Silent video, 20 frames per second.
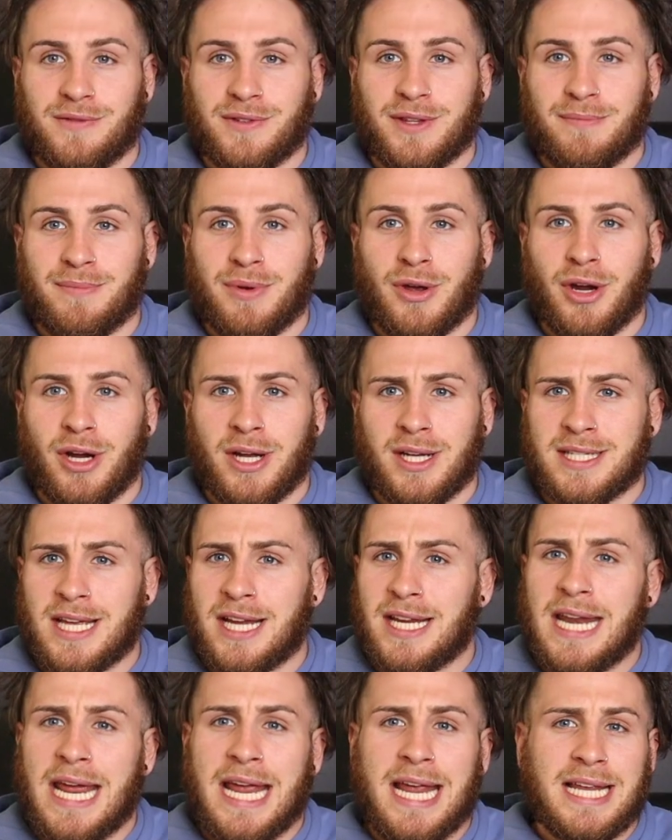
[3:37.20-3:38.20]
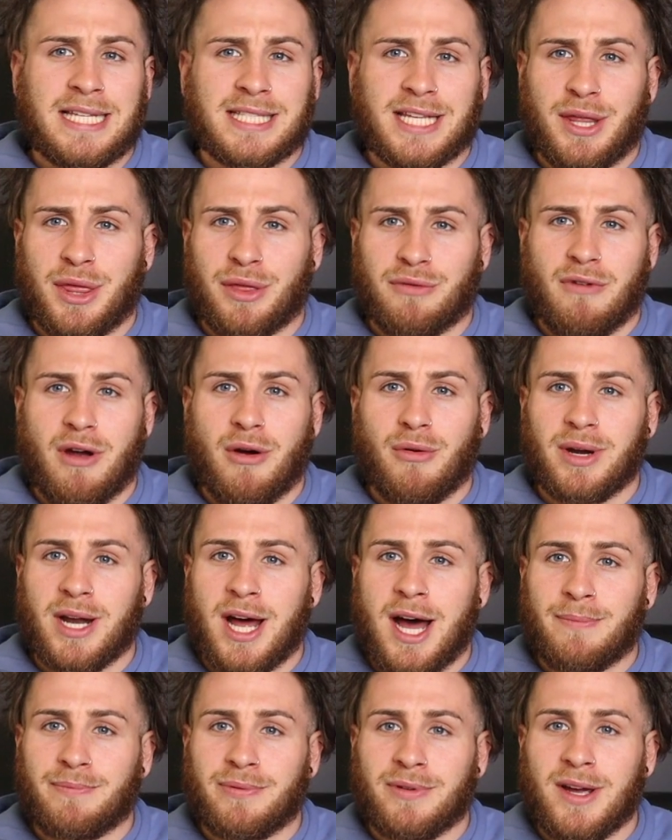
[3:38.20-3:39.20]
for the burger because they could easily throw it
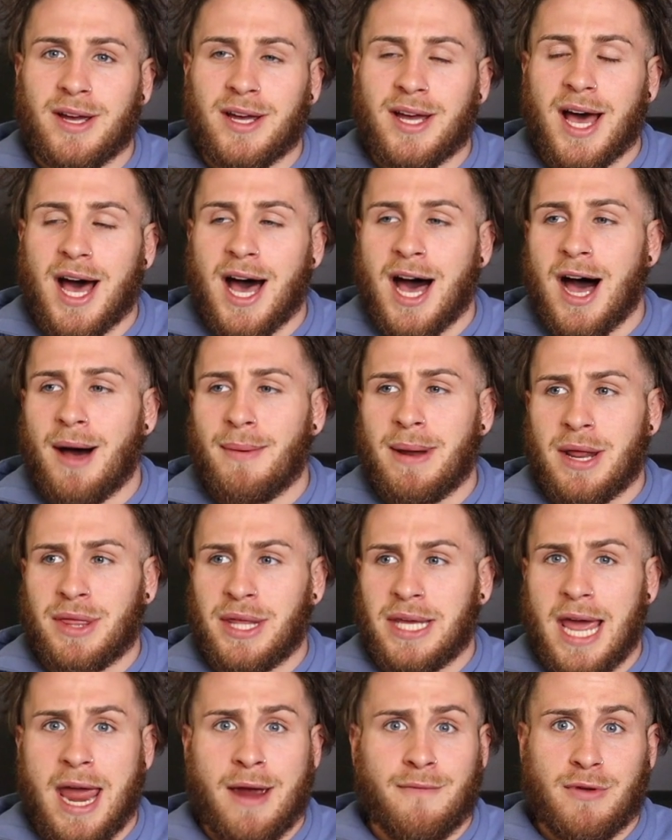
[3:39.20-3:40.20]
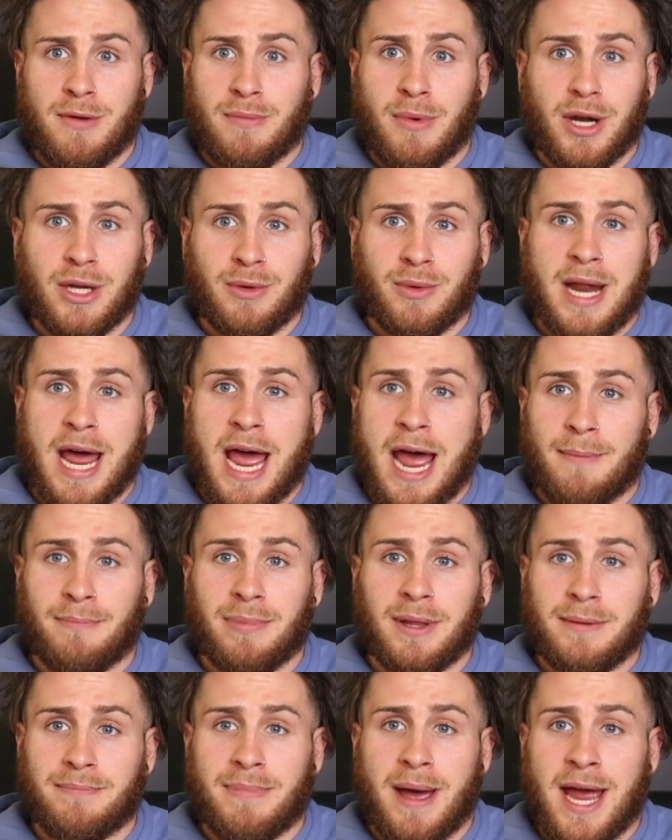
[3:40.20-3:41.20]
up and I think everybody would
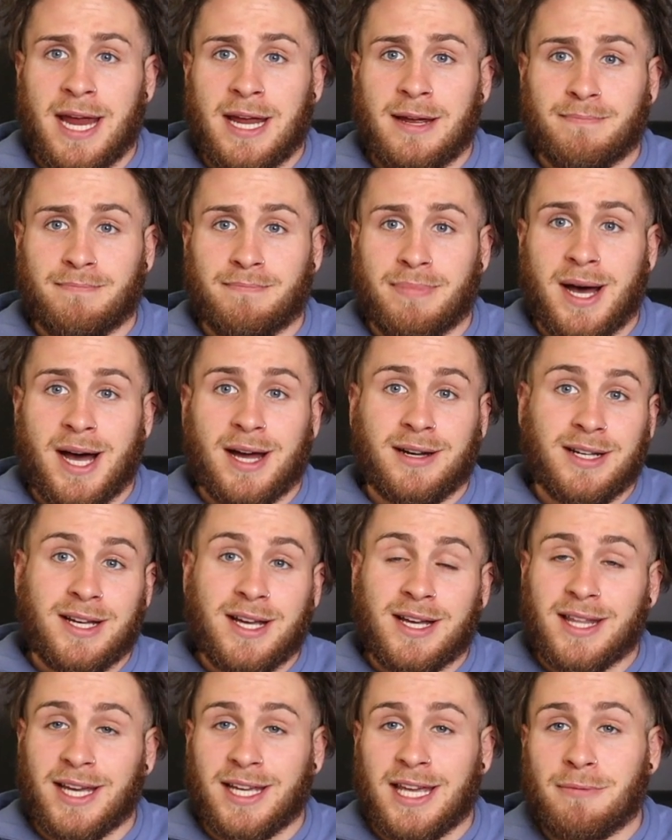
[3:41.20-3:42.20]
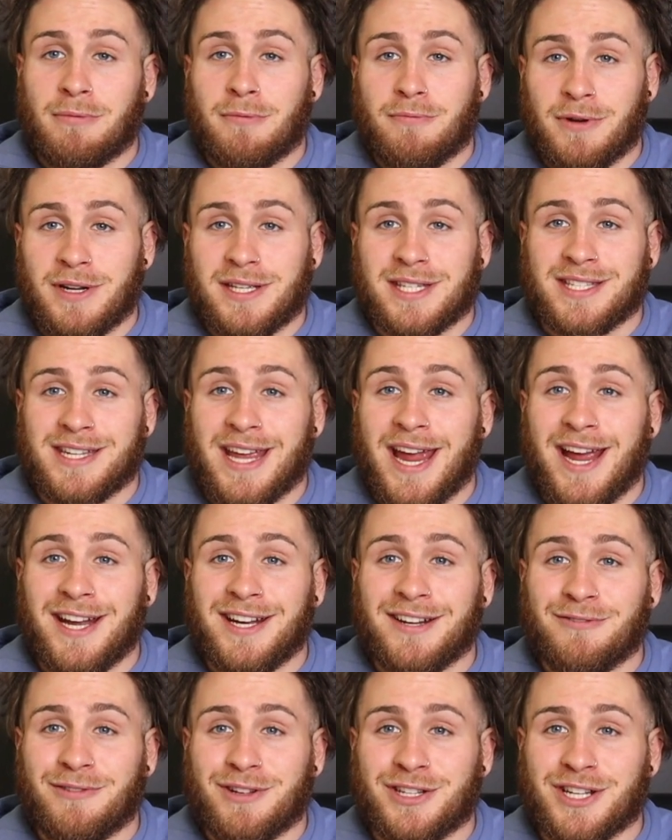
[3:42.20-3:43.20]
happily pay it, but they keep it pretty
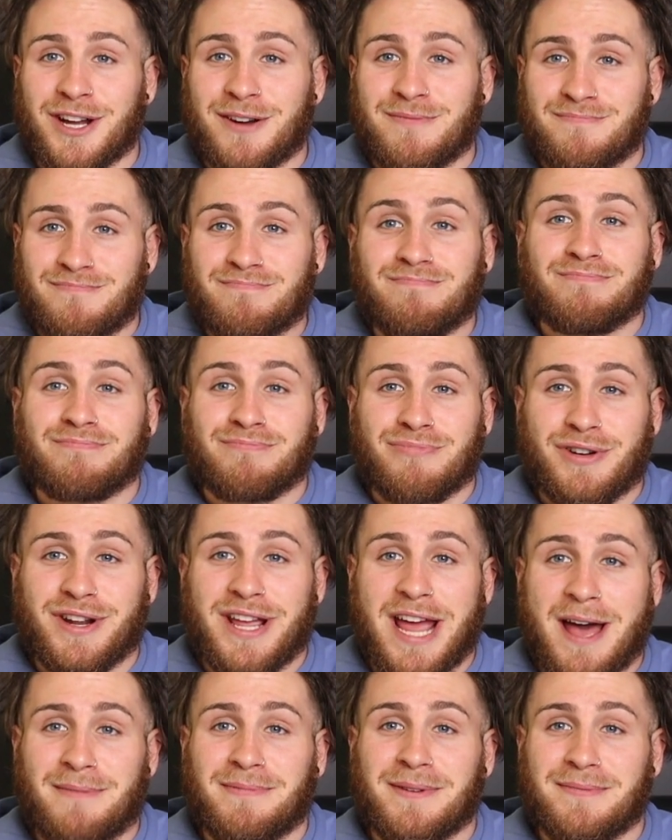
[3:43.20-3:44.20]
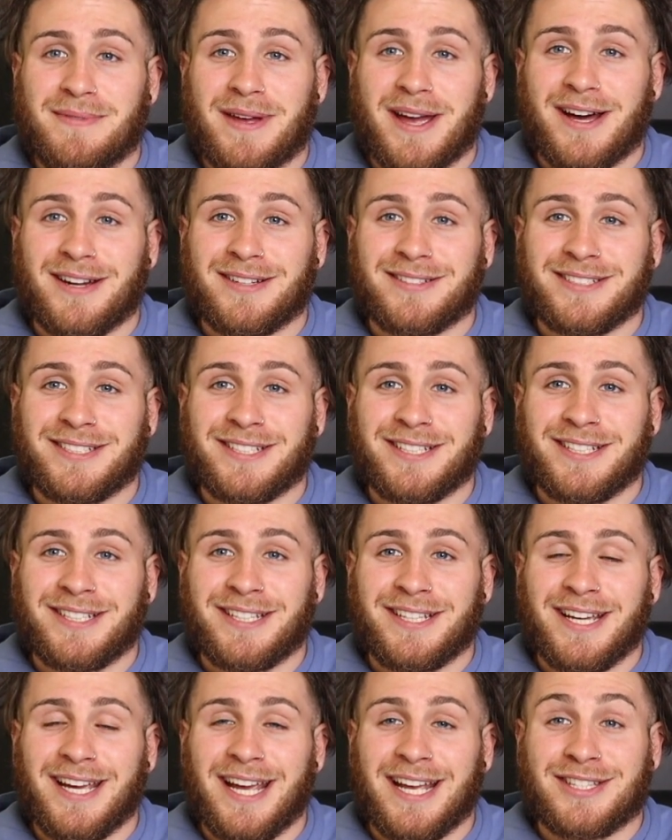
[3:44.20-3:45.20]
standard, which I'm pretty happy about.
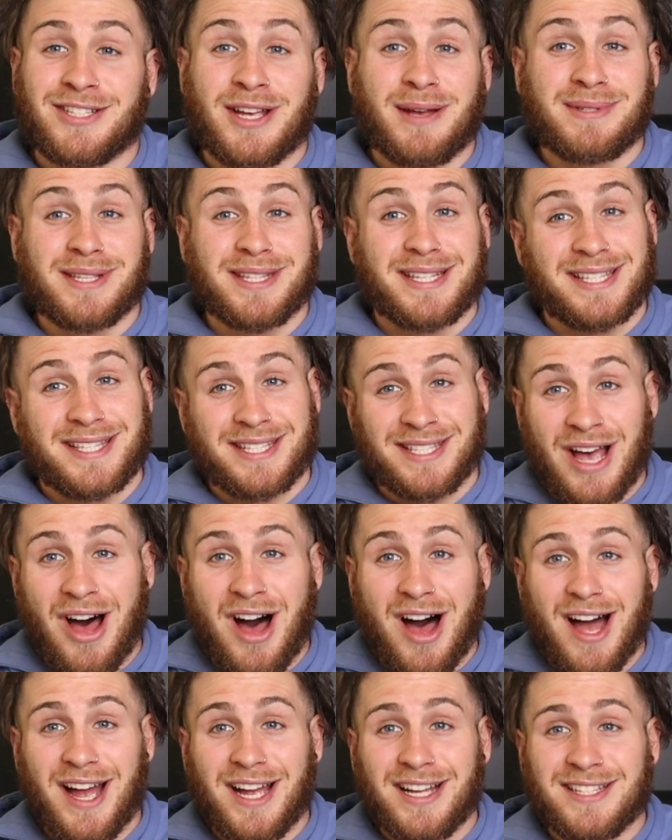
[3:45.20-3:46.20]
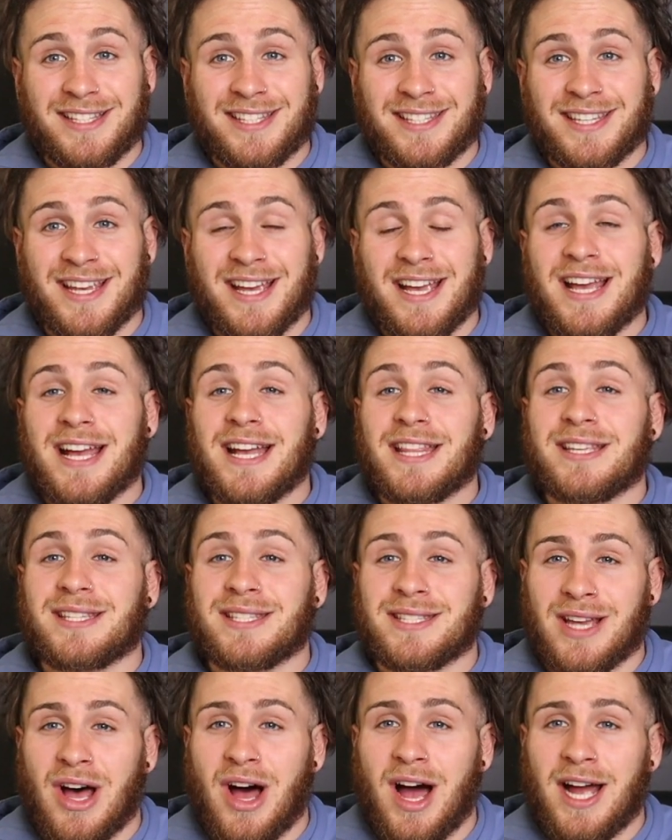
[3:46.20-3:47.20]
In terms of the sides
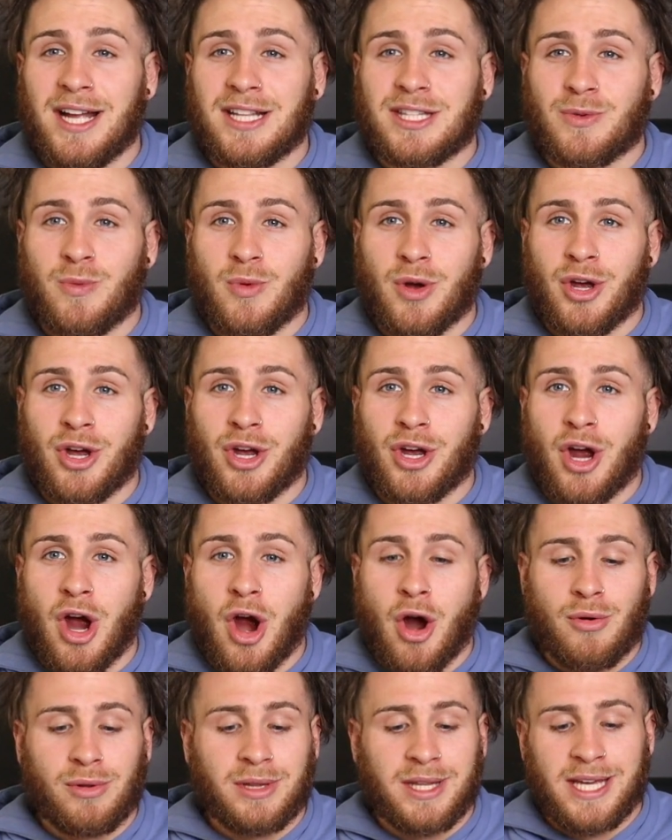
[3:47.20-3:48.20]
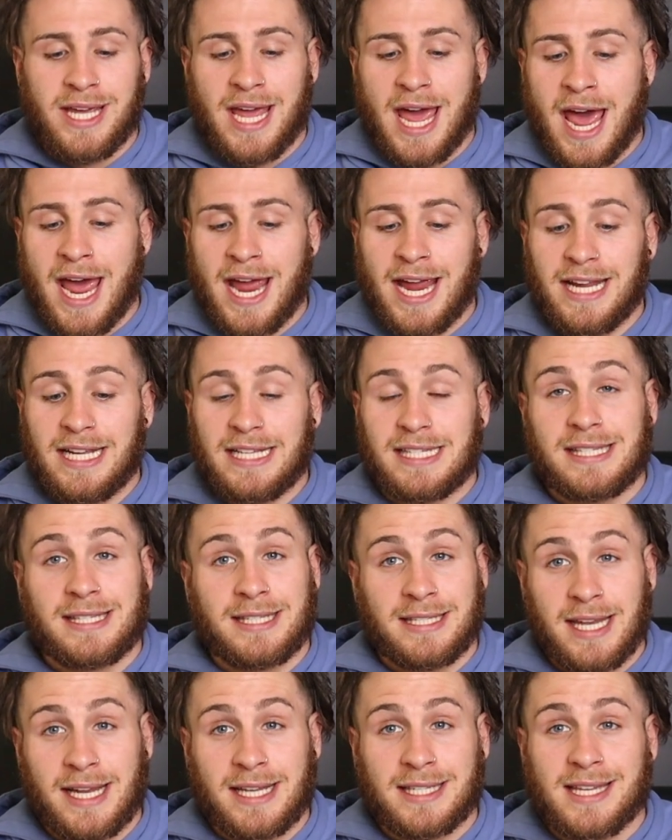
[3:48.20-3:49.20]
were only a
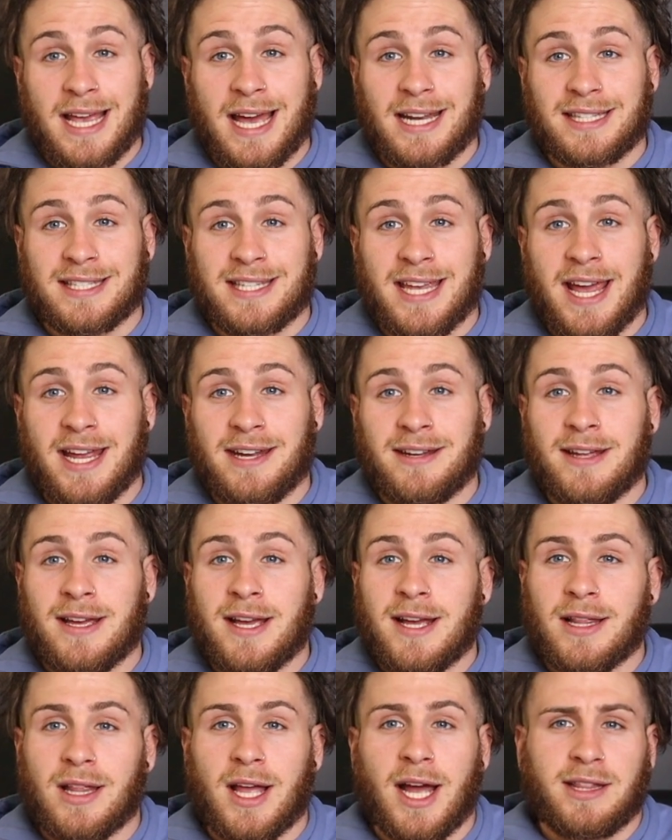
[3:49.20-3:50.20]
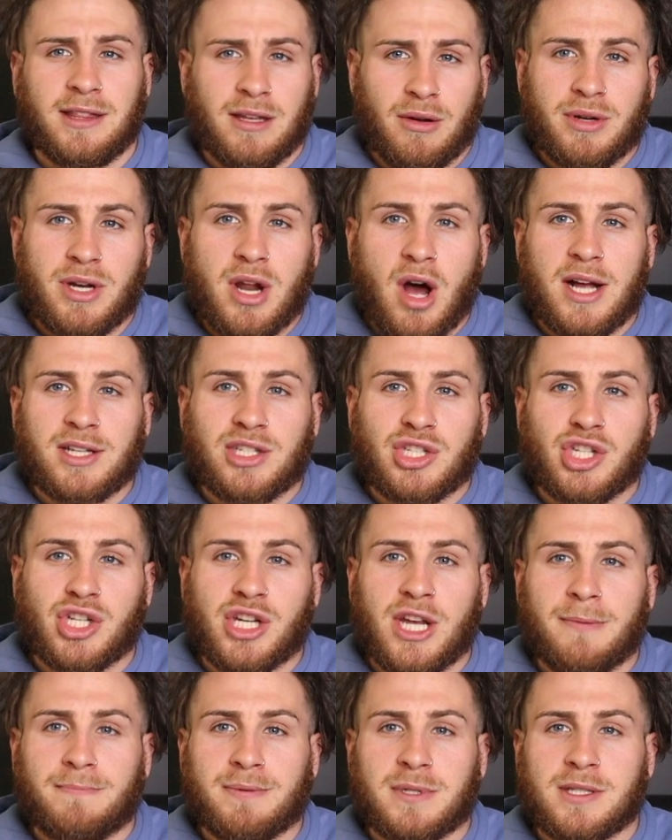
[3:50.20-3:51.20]
6 out of 10. Like they were nice
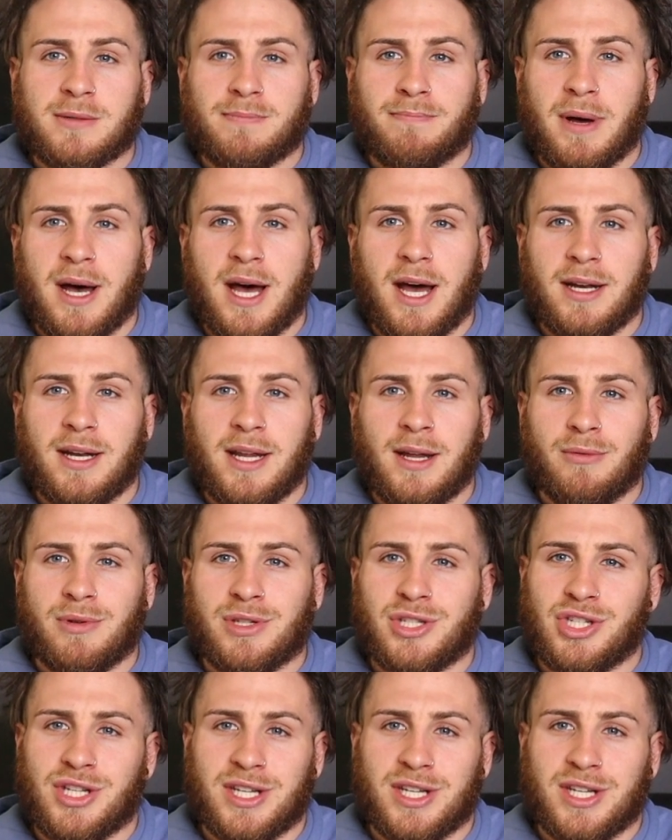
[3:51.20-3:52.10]
chips, but it was